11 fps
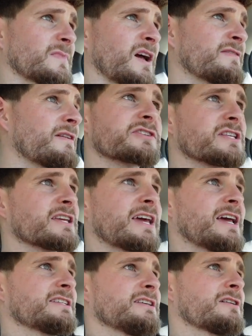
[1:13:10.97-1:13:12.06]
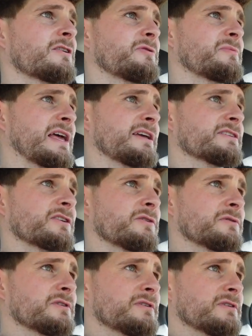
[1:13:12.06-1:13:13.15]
I've never seen the KC Current play, so